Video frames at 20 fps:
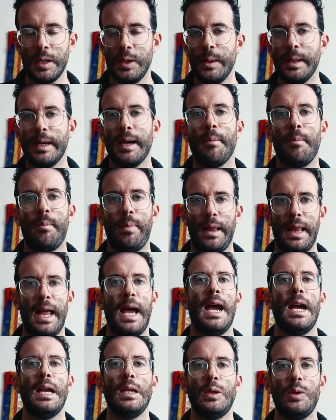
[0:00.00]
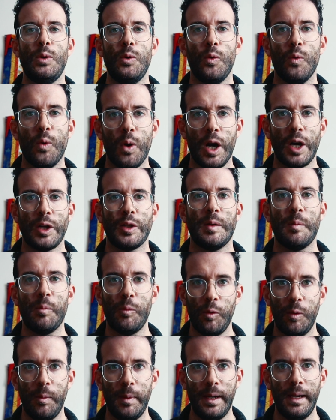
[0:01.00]
You can plan to watch a
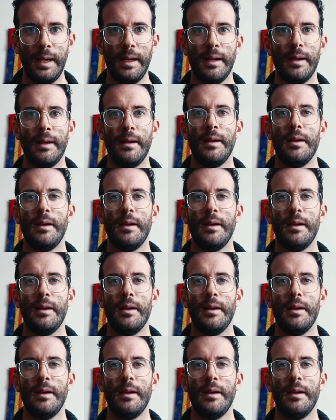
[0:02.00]
movie